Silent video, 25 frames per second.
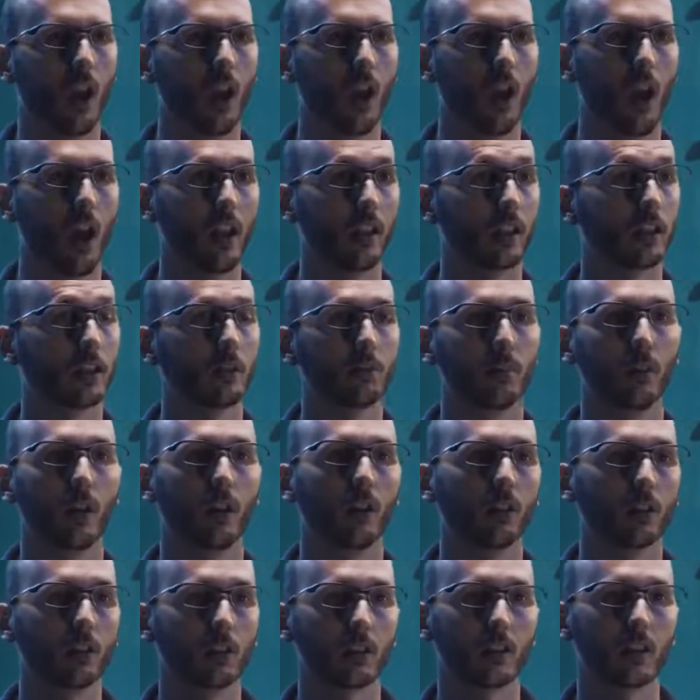uh, an
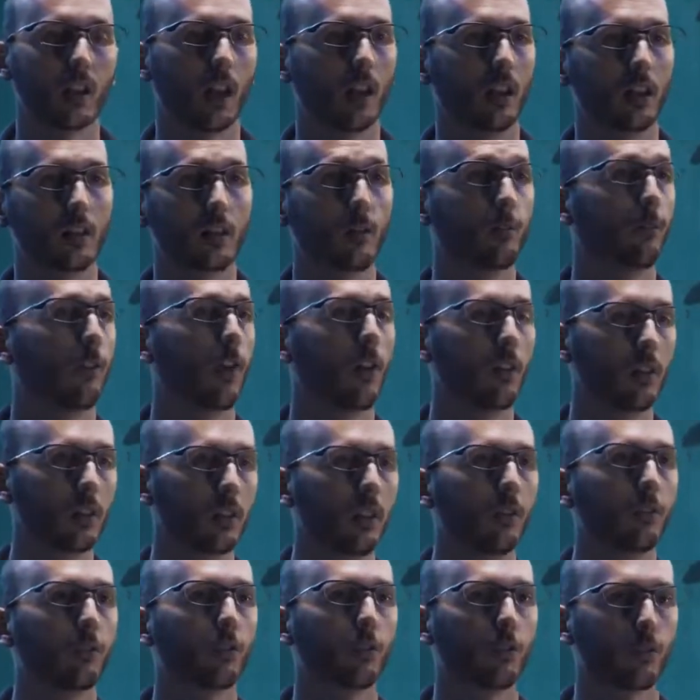experience that is very
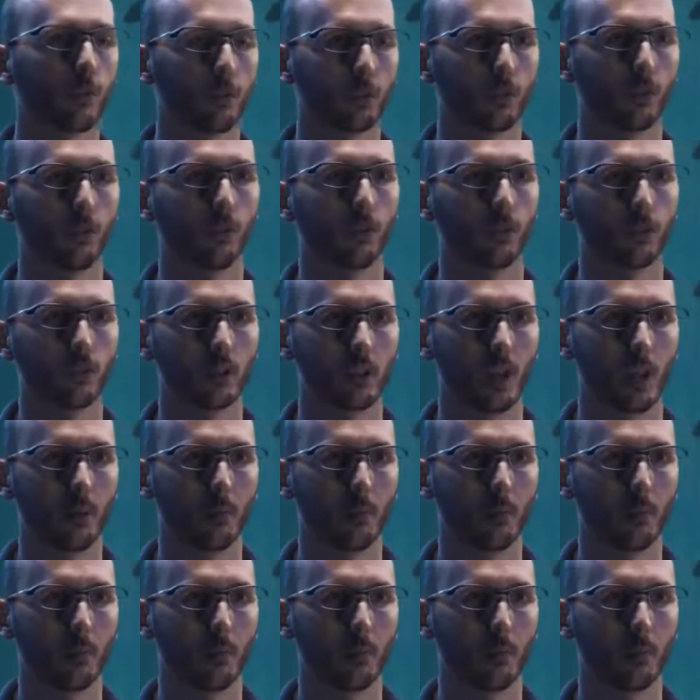different from the first